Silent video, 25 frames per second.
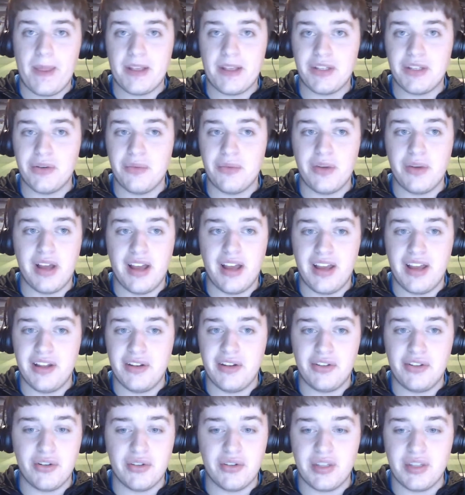So
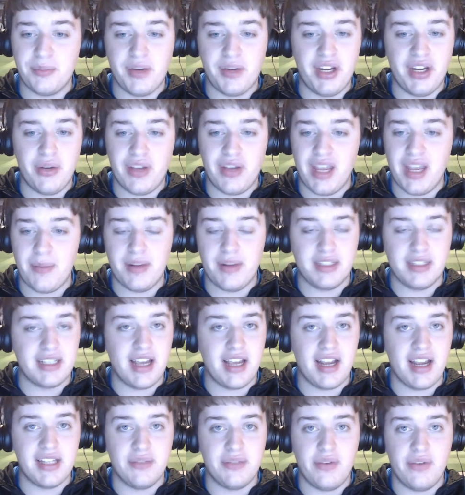uh, Jose Mourinho keeping his
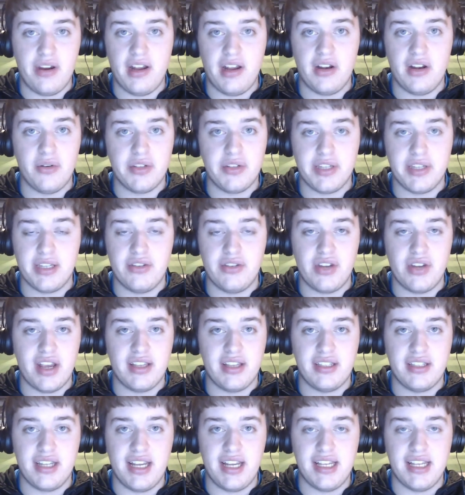cards very close to his
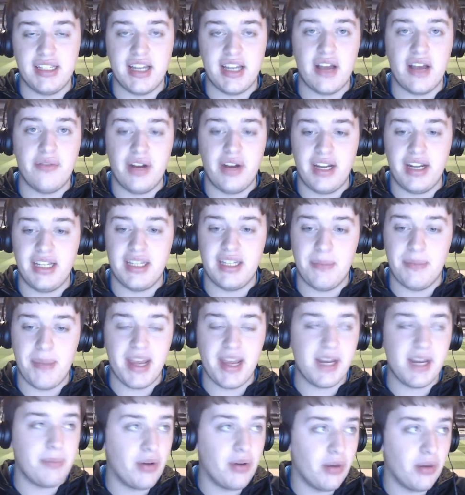chest. He's not ready to
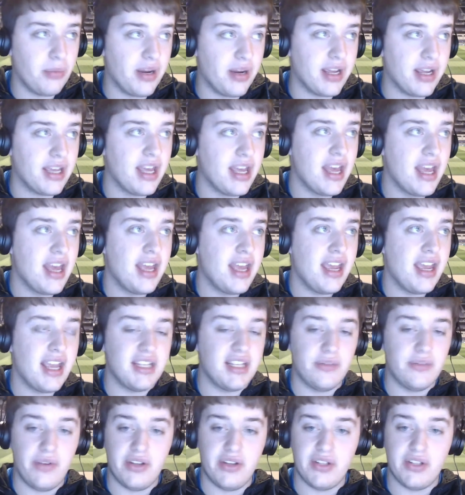make public
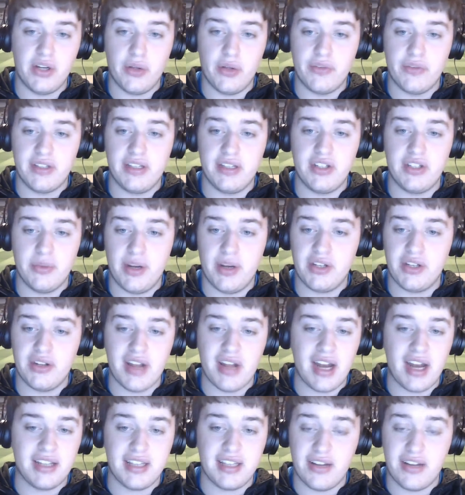his vision of the
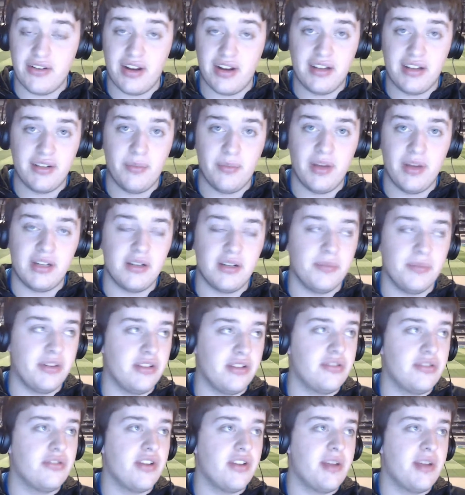situation. Alexander Hilton, welcome to
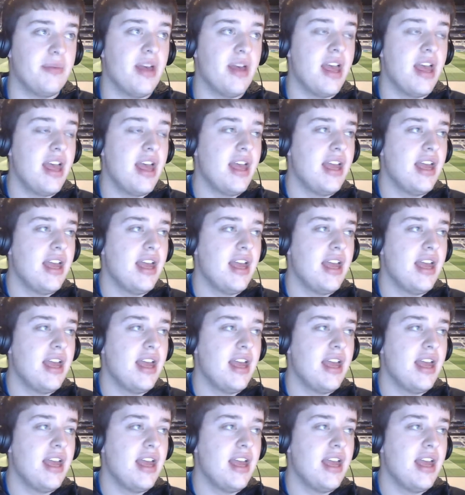the stream.